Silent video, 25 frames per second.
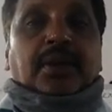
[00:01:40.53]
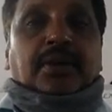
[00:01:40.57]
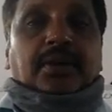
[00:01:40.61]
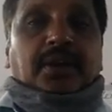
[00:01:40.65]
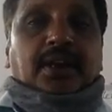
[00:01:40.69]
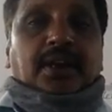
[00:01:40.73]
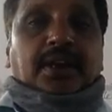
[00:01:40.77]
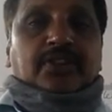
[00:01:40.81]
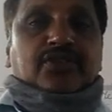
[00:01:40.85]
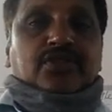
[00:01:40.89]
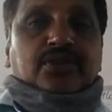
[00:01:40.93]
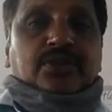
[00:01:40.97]

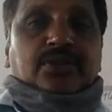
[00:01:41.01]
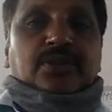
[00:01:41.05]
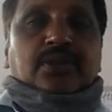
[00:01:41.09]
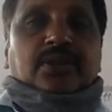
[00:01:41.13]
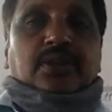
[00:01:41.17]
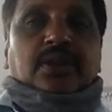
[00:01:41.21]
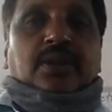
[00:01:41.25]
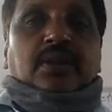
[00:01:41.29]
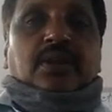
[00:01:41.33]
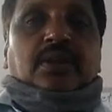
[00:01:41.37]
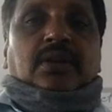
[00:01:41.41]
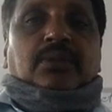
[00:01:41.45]
Next,
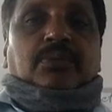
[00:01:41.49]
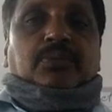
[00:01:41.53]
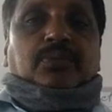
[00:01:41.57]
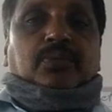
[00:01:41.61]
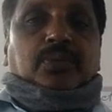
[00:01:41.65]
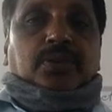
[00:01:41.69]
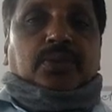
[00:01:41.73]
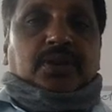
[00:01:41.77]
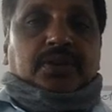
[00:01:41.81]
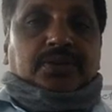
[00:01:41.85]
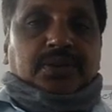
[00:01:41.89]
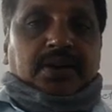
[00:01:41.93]

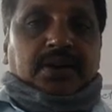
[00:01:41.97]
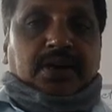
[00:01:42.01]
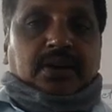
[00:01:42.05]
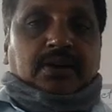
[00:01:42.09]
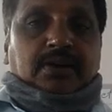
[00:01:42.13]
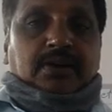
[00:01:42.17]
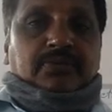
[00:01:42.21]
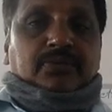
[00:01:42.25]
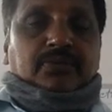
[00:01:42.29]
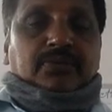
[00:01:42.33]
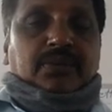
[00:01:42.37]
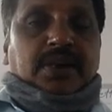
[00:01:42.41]

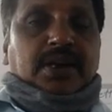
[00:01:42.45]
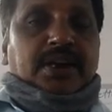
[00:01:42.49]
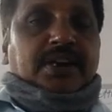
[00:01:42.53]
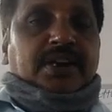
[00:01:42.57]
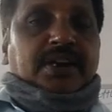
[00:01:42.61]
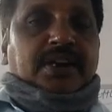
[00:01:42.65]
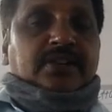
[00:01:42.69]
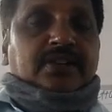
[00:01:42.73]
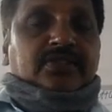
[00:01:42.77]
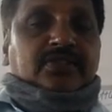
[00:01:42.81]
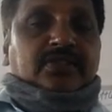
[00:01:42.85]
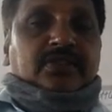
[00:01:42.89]

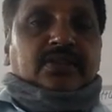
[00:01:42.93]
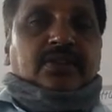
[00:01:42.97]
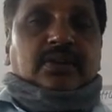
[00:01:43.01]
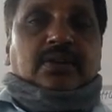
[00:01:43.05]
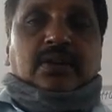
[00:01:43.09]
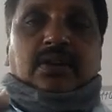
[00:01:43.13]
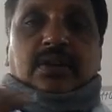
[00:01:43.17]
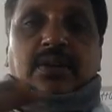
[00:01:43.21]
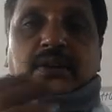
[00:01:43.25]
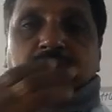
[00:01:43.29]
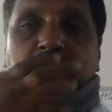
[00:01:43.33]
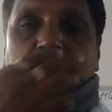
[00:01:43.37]
where it
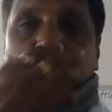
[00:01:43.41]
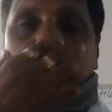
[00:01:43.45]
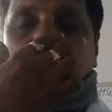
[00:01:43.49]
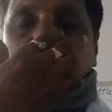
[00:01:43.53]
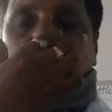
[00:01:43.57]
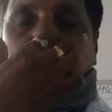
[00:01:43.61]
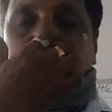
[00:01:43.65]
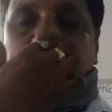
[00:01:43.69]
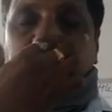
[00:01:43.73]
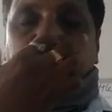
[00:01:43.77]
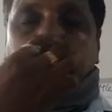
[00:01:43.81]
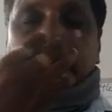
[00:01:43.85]
is.
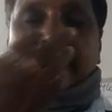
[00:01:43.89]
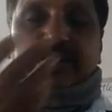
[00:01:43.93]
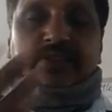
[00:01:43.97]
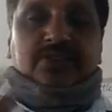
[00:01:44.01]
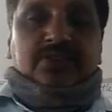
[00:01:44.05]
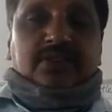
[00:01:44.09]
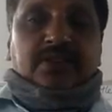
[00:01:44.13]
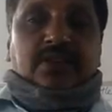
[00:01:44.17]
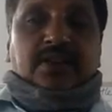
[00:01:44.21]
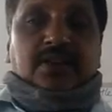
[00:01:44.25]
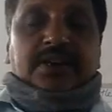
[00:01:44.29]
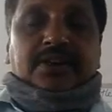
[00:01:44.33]
What
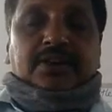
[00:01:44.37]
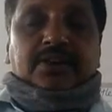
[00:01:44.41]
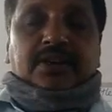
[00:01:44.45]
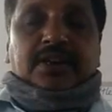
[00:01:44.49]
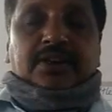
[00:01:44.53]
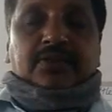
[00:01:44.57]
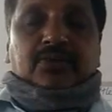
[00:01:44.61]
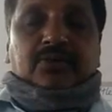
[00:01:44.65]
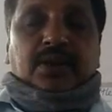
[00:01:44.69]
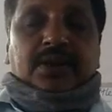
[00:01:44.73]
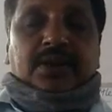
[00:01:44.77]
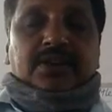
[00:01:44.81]

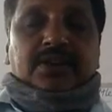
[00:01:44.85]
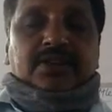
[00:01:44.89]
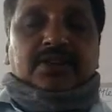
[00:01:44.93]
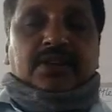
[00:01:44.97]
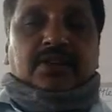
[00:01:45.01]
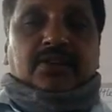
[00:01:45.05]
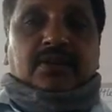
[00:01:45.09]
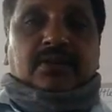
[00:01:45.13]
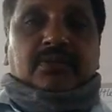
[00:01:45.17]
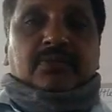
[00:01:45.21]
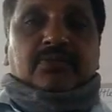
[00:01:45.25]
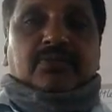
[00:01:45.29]
is
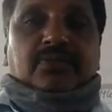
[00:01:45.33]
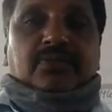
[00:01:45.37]
the